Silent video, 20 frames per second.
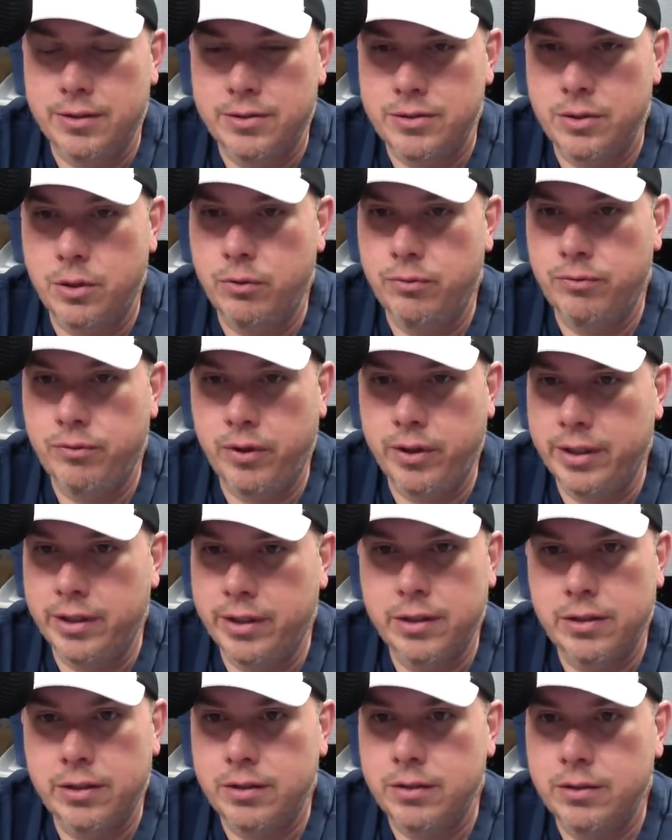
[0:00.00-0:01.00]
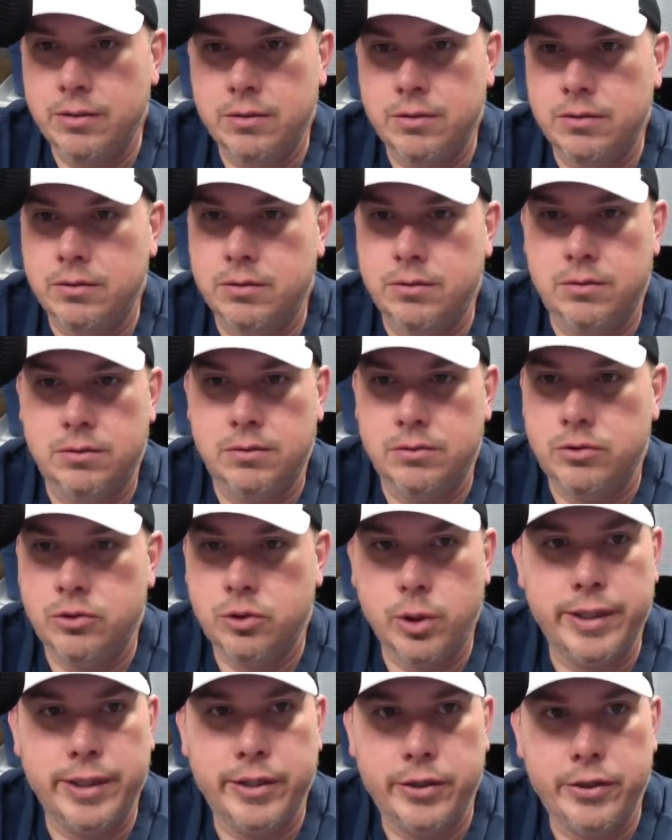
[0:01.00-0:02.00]
snowflake,
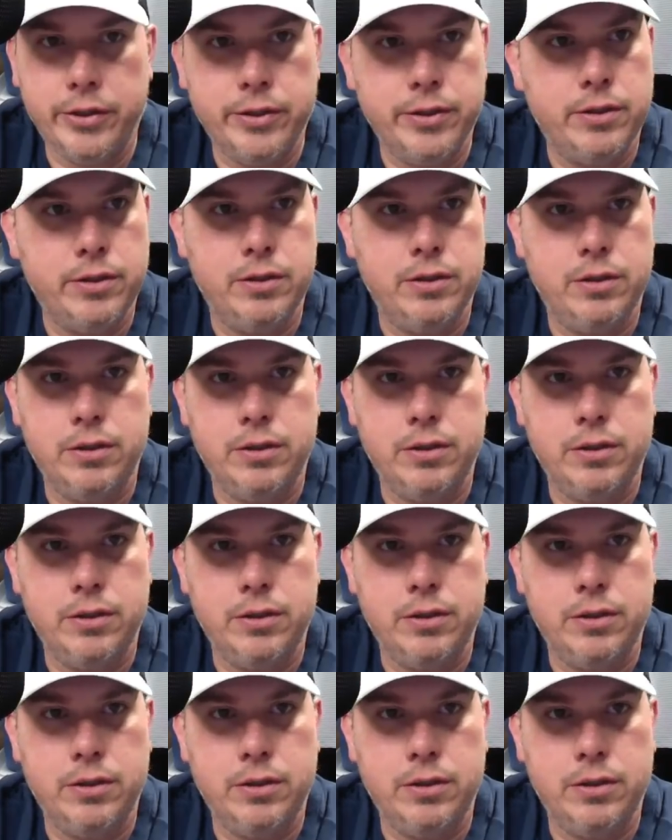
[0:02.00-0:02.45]
triggered.